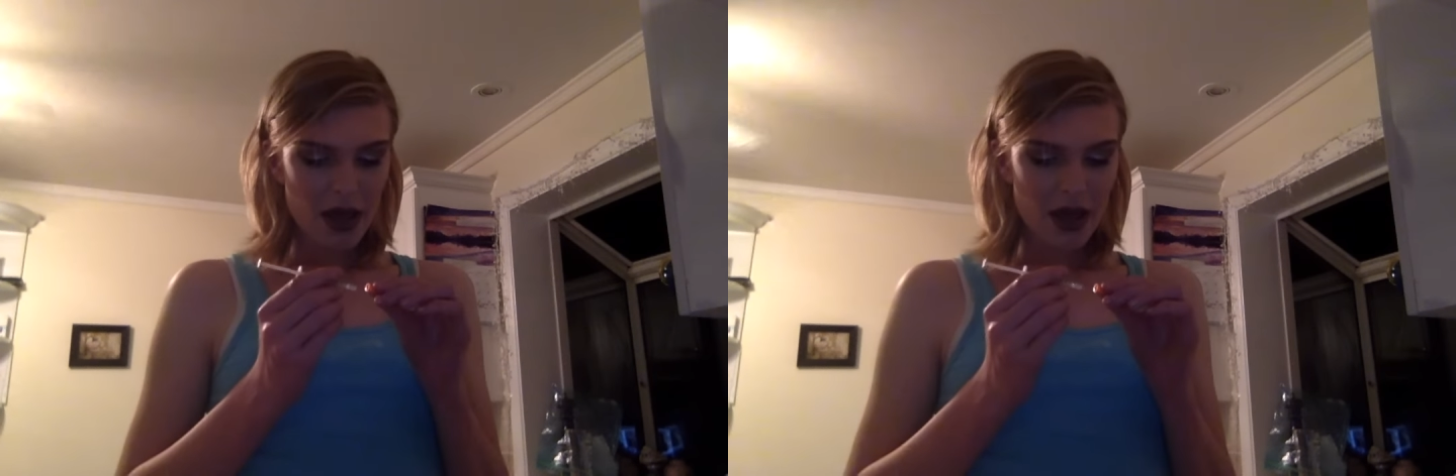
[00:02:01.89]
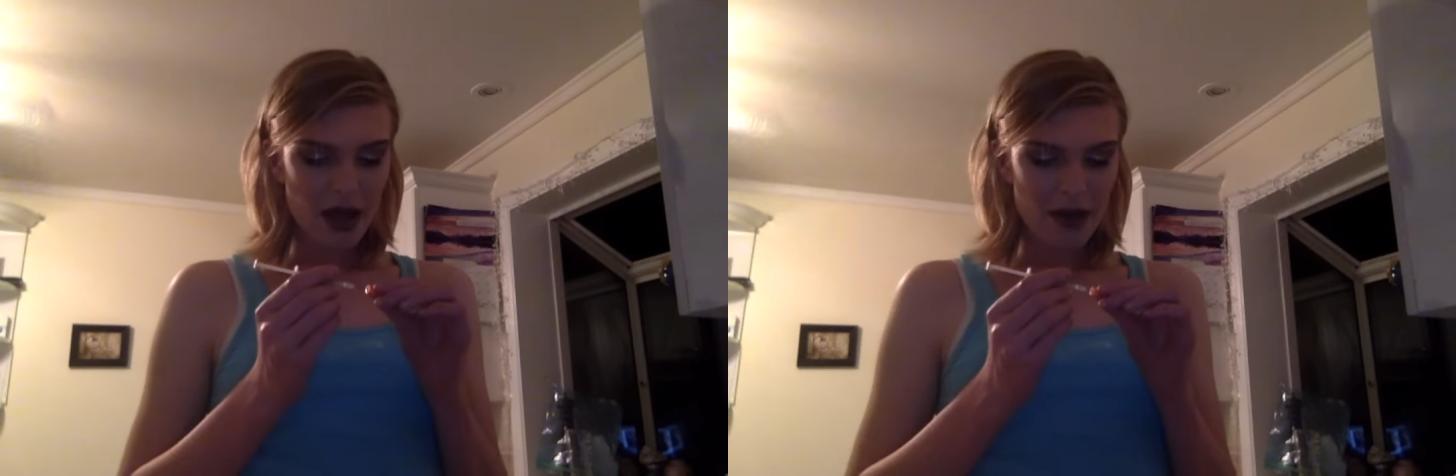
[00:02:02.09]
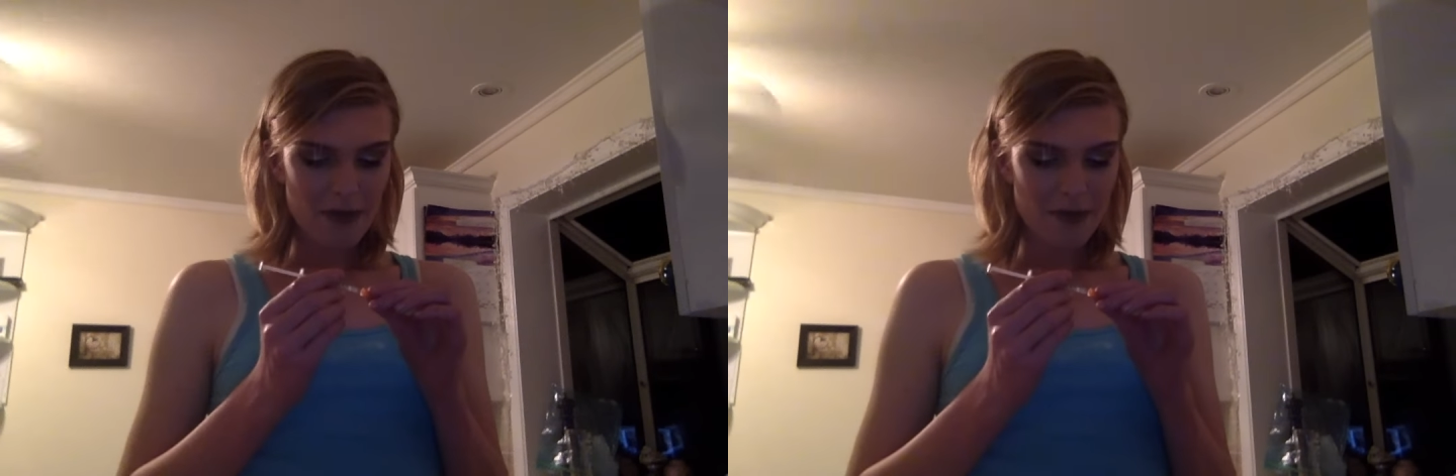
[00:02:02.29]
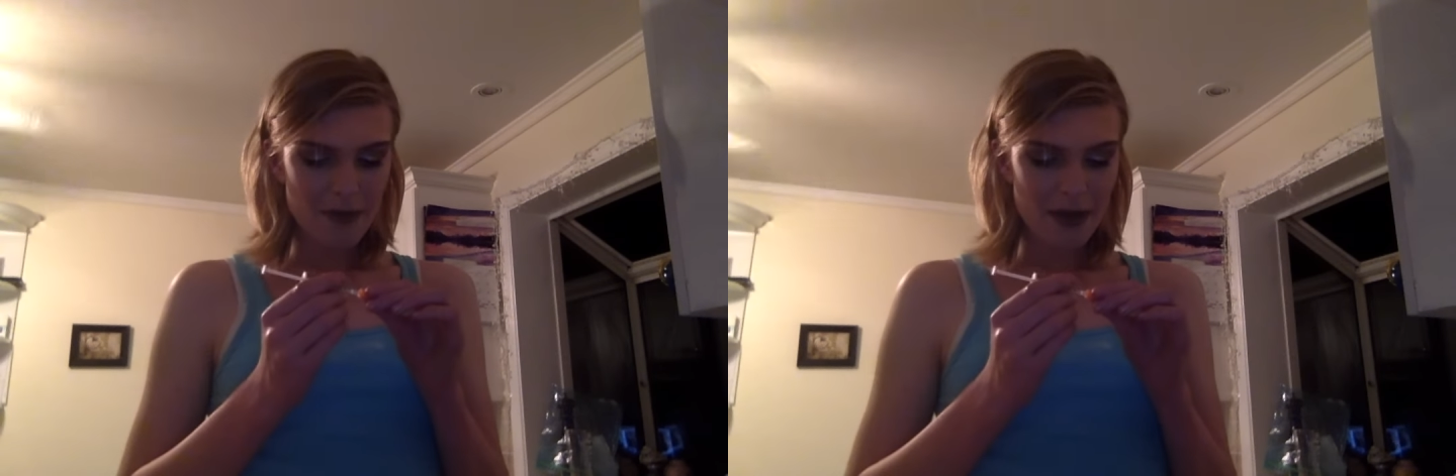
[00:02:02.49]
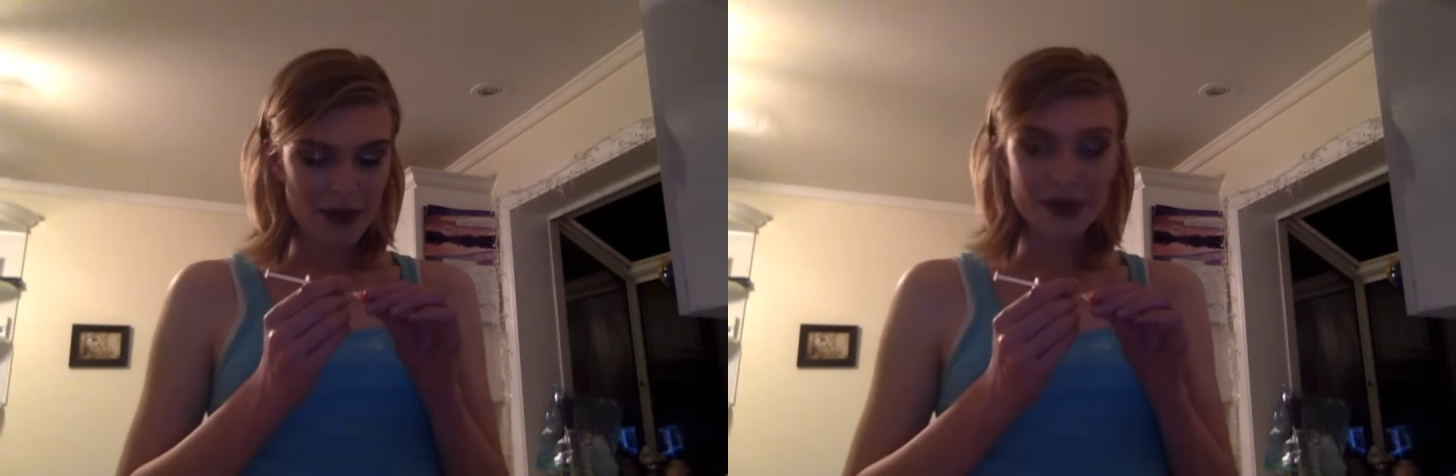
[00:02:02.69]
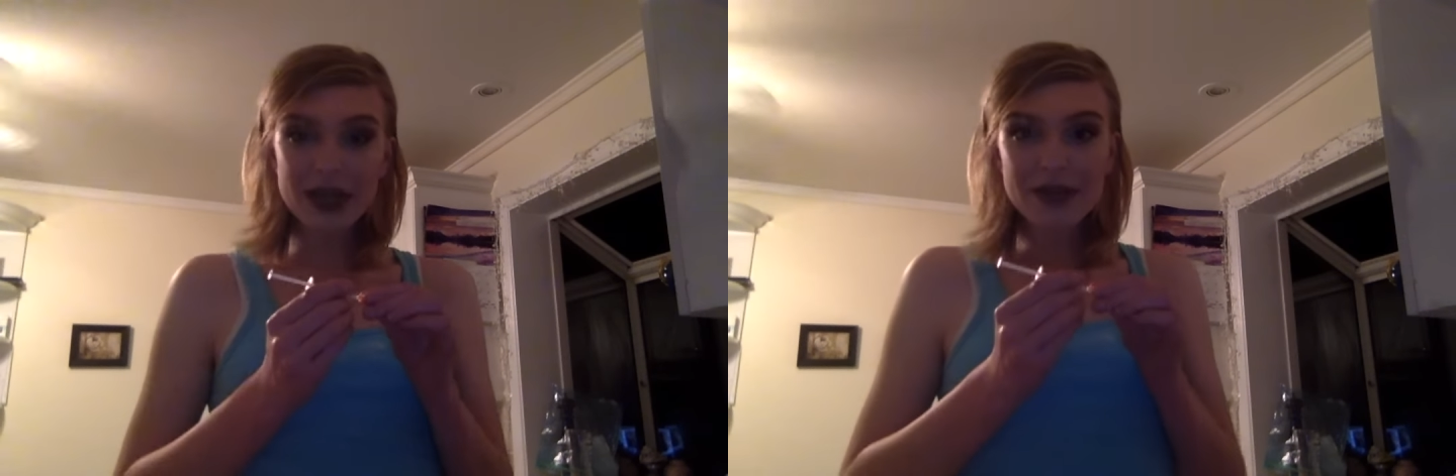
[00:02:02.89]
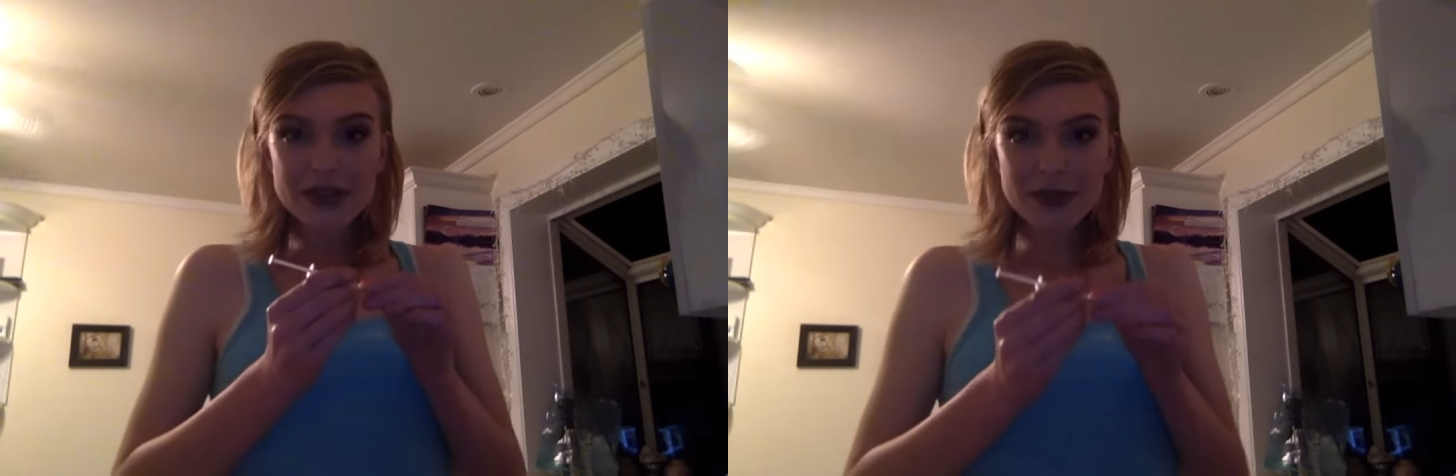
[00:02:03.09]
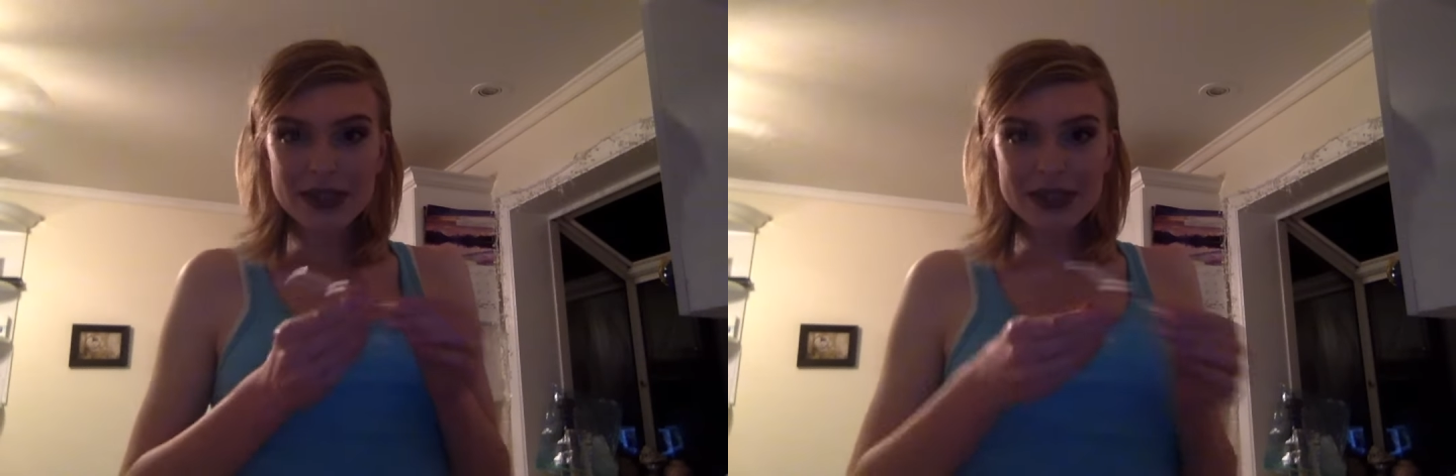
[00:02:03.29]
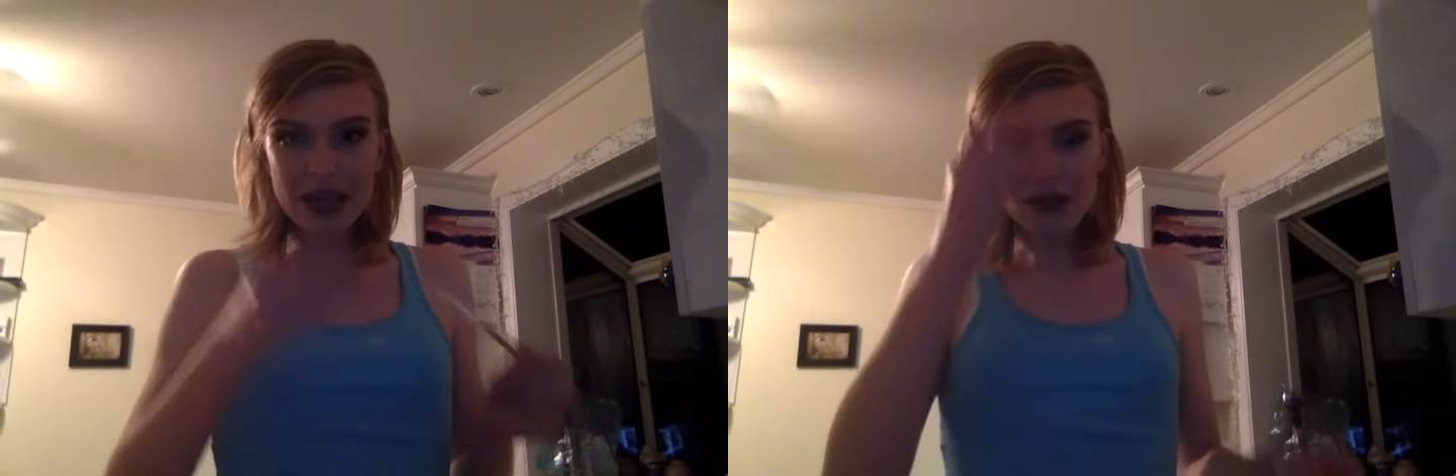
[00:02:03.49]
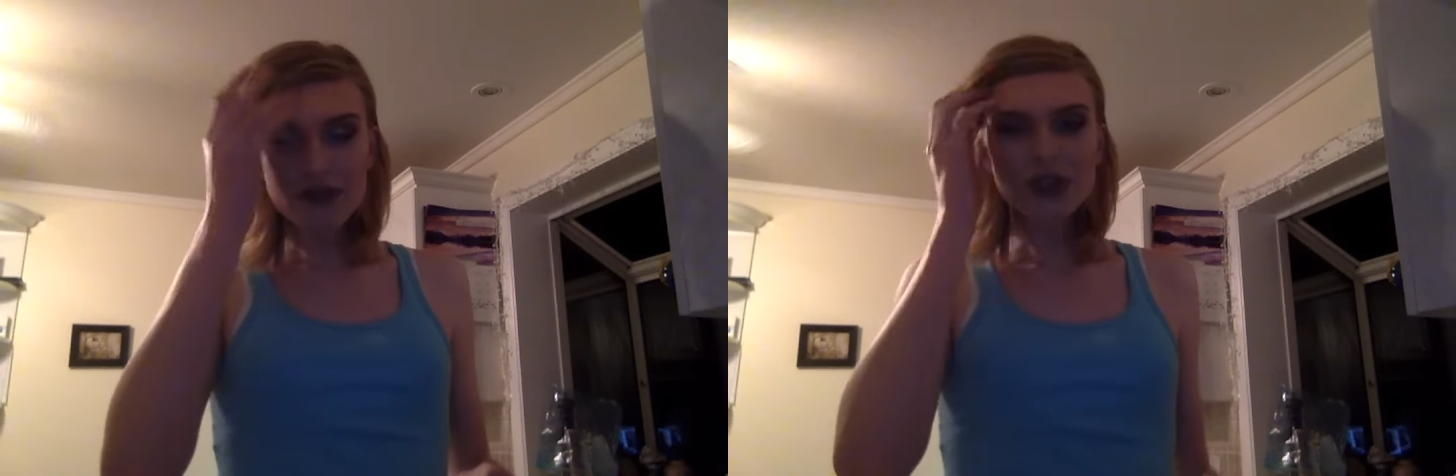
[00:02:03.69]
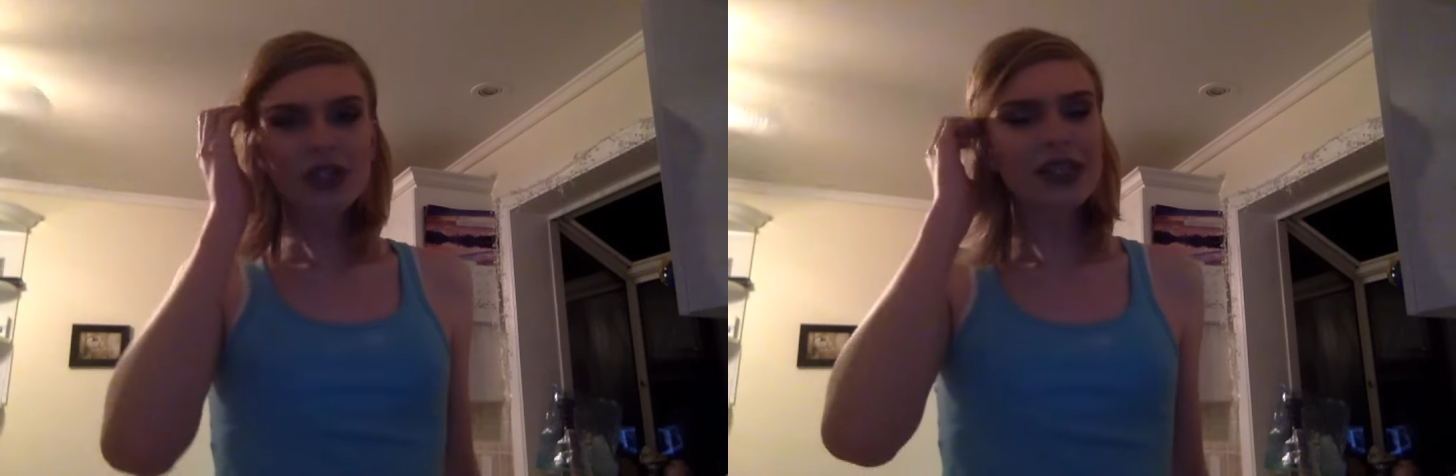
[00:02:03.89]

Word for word: um, I'm going to give it to myself, which